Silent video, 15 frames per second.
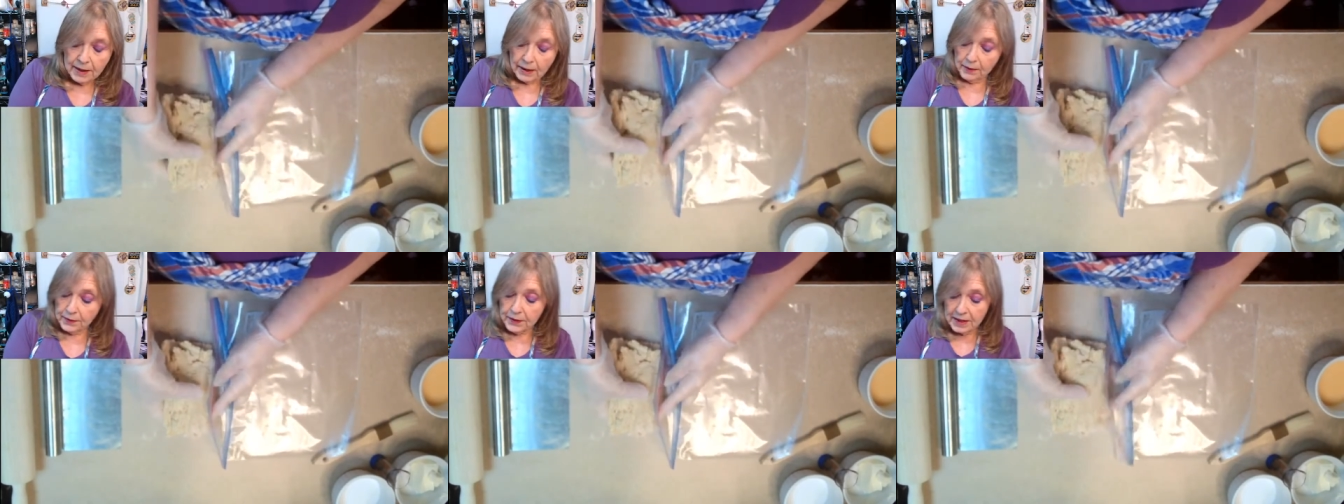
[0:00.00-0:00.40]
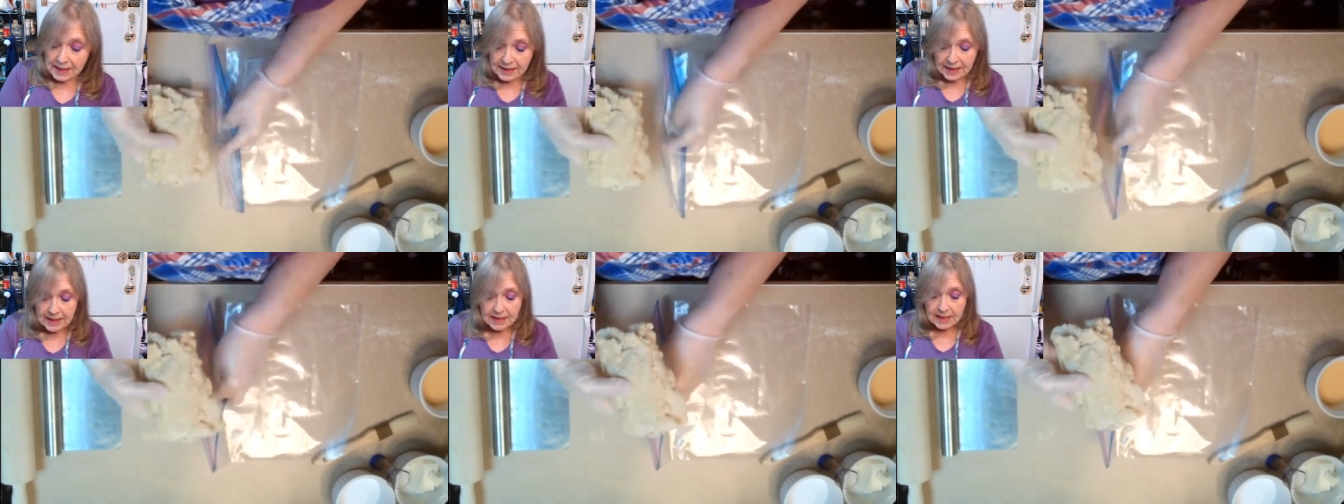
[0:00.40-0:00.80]
Now
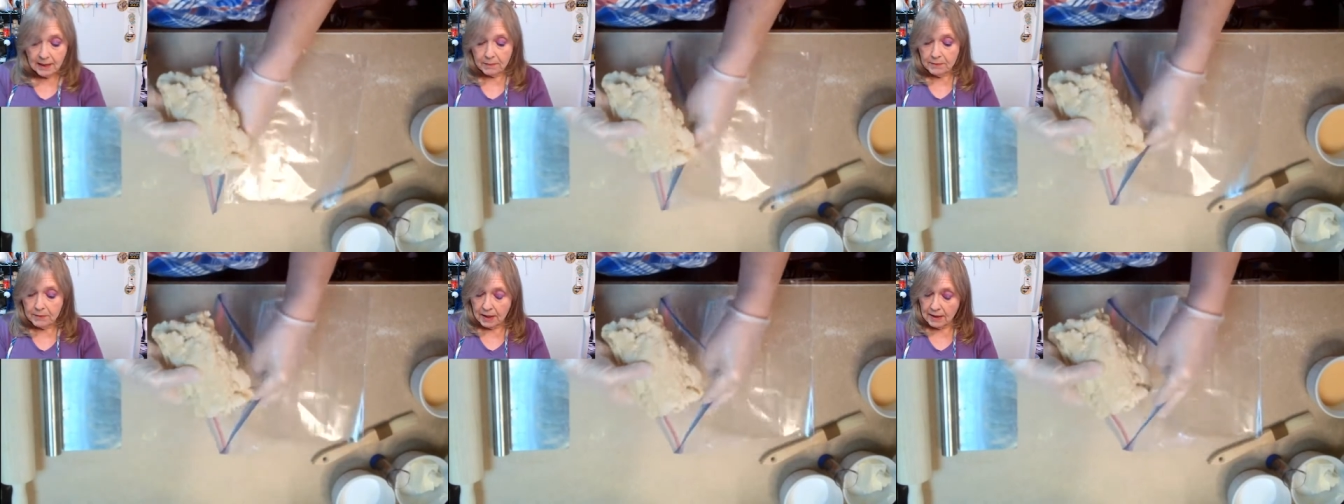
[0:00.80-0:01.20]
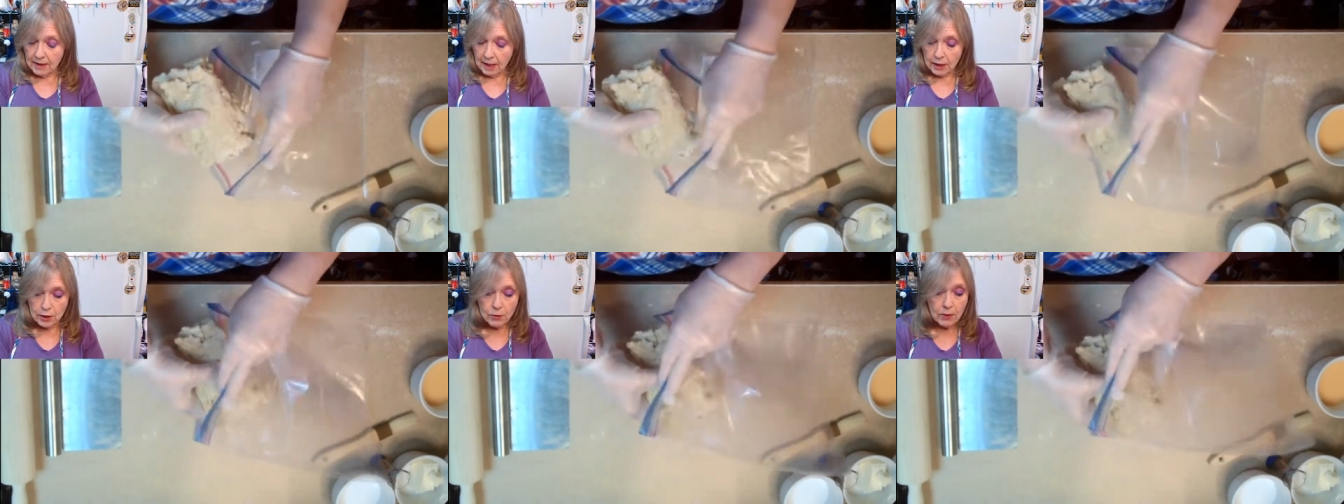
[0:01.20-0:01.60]
this is
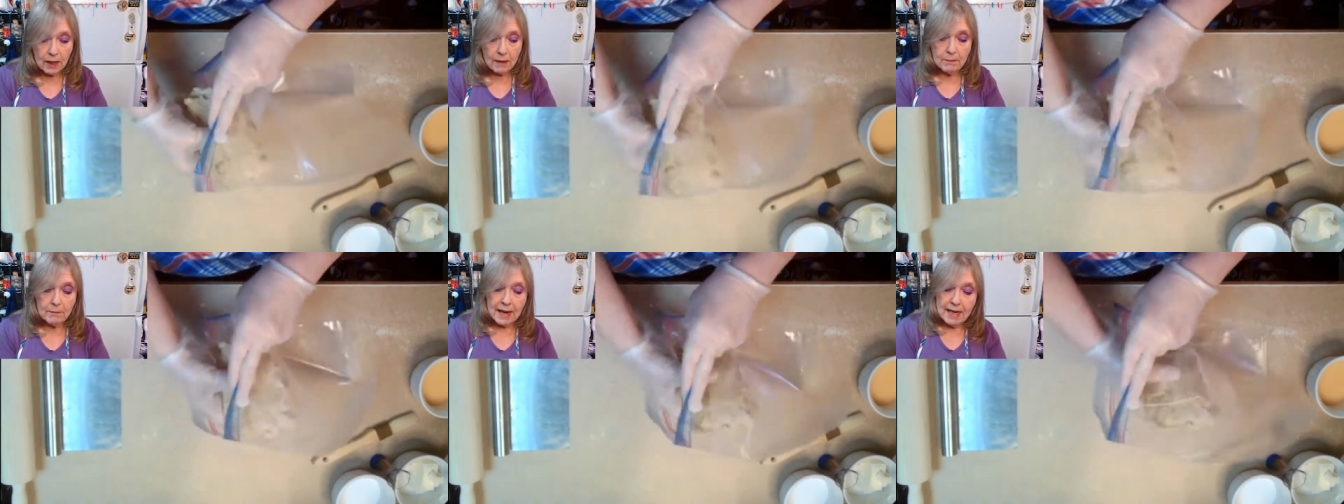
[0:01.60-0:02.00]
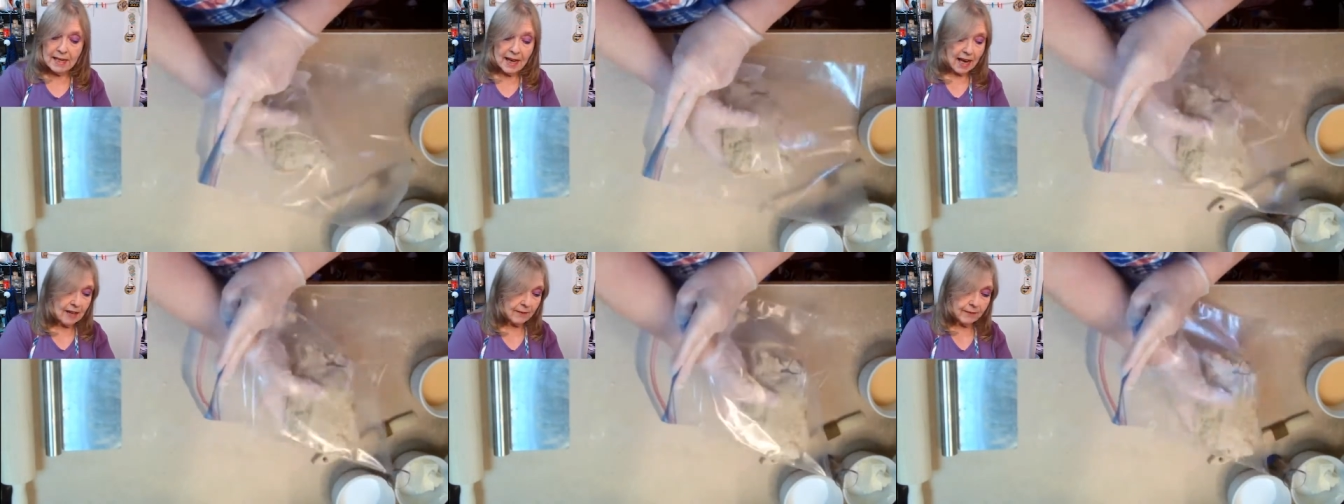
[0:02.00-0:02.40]
something that you can
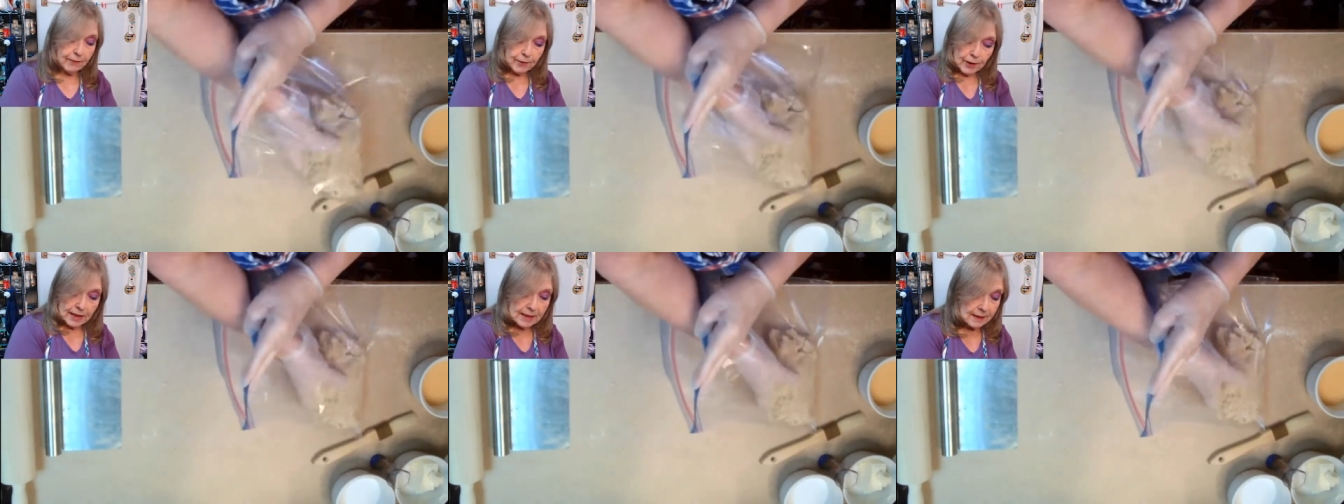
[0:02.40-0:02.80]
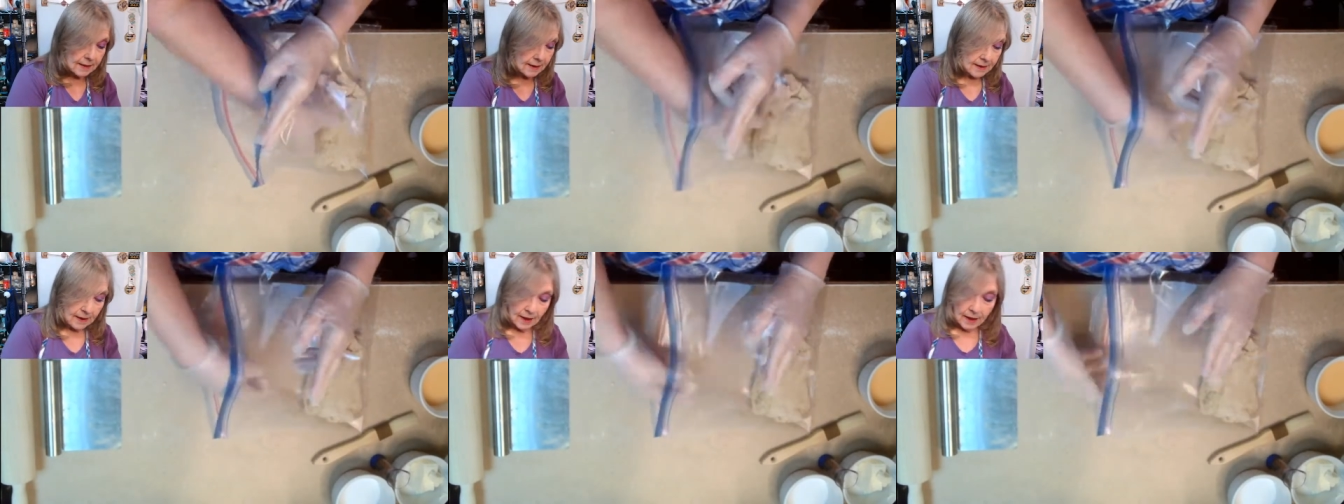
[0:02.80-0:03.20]
make and
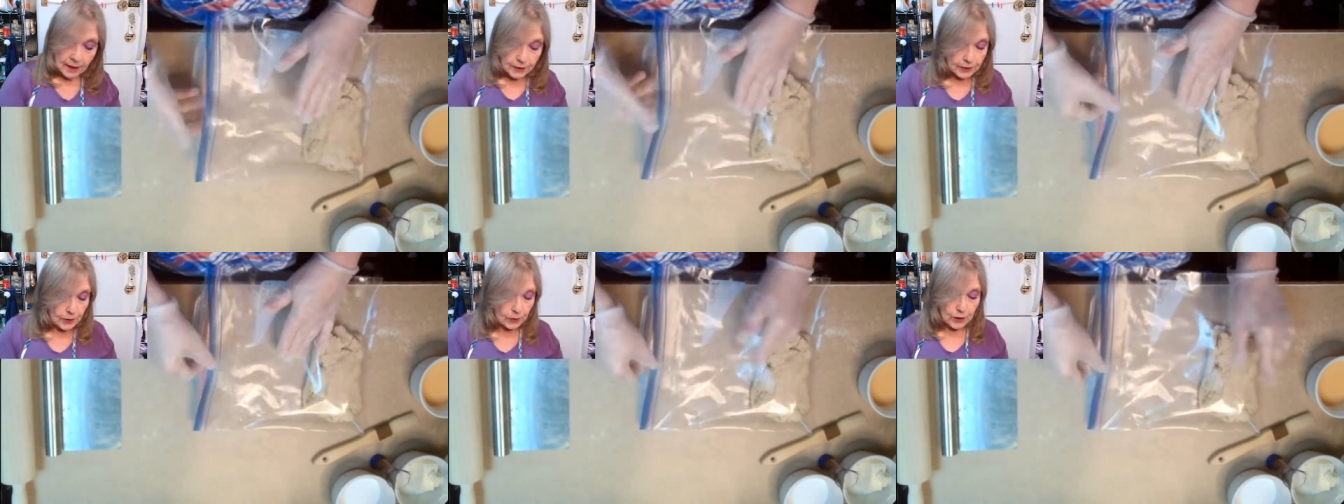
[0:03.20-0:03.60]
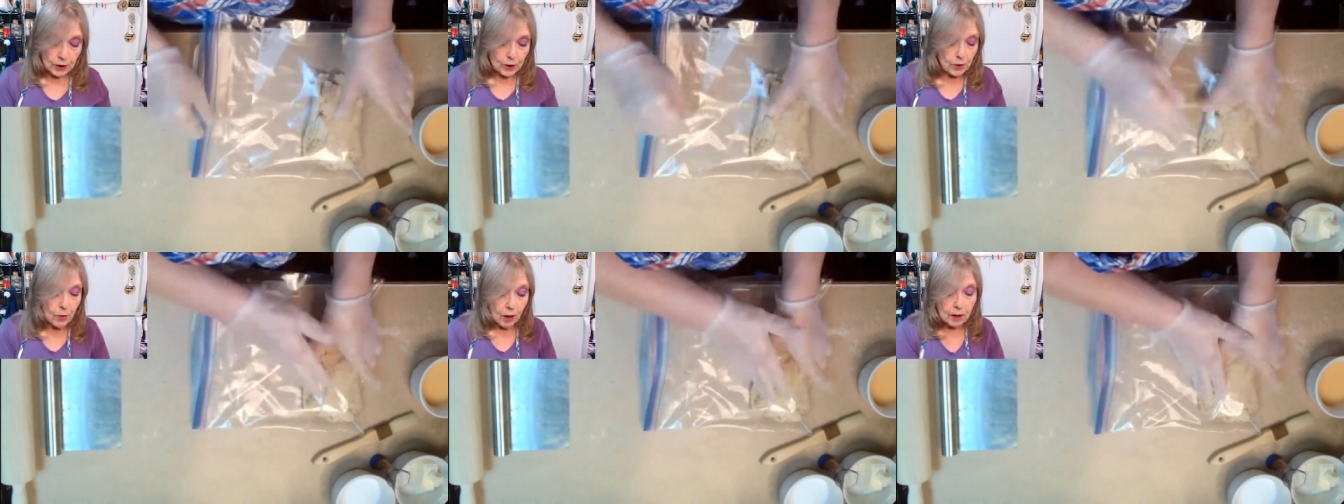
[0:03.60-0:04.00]
freeze so
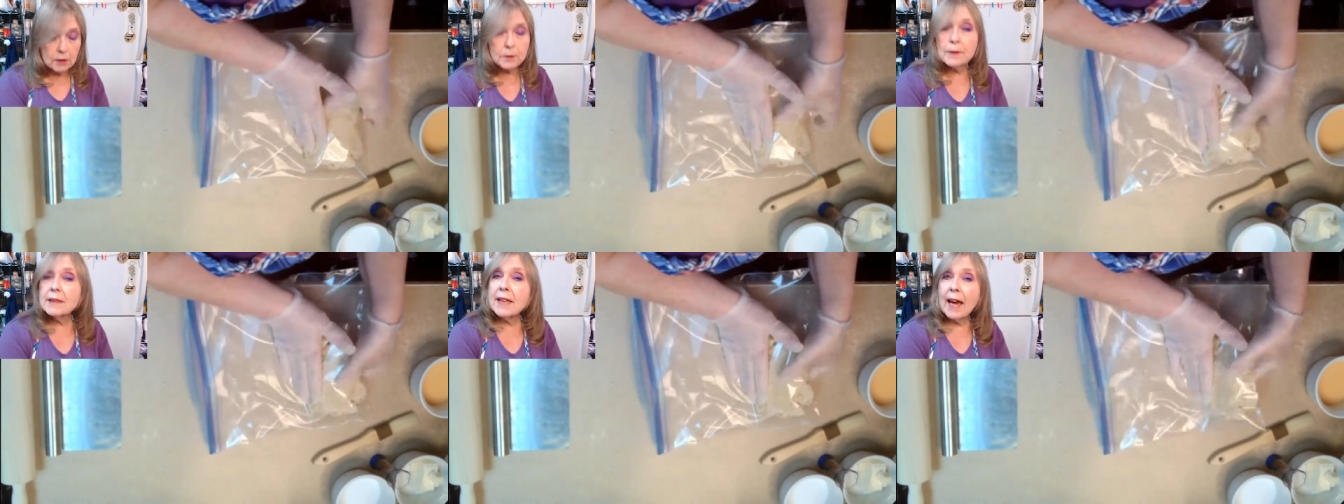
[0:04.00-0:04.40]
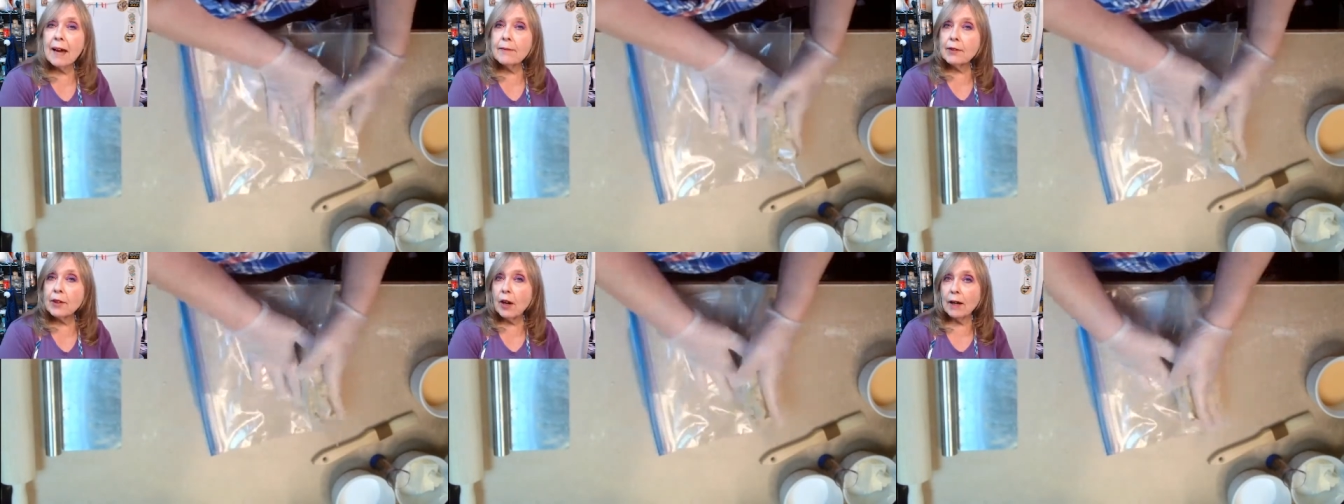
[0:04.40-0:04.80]
that you always
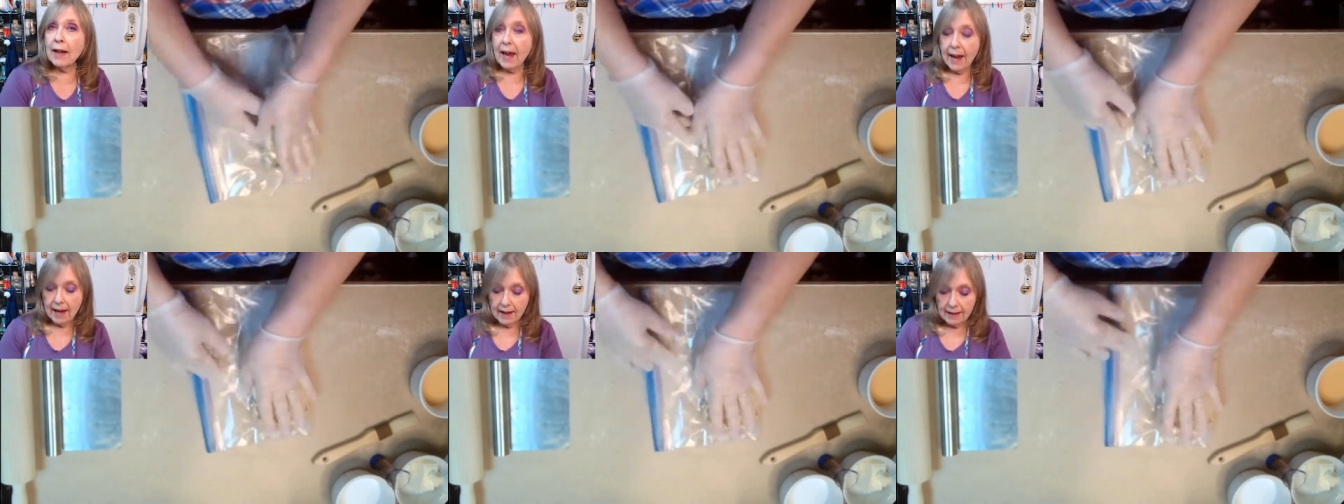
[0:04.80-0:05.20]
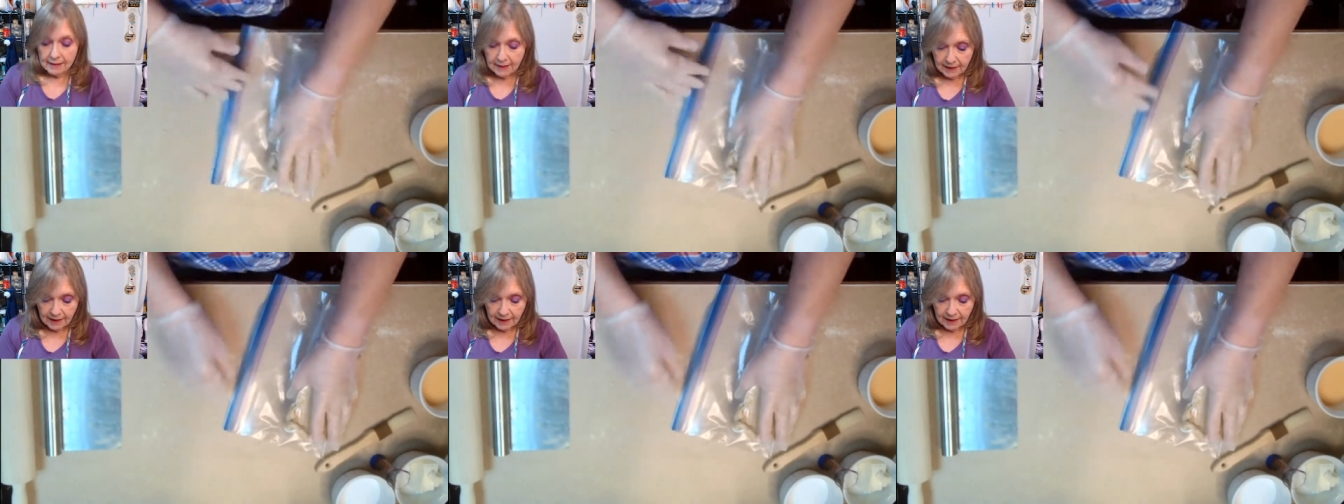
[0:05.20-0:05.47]
have it on hand.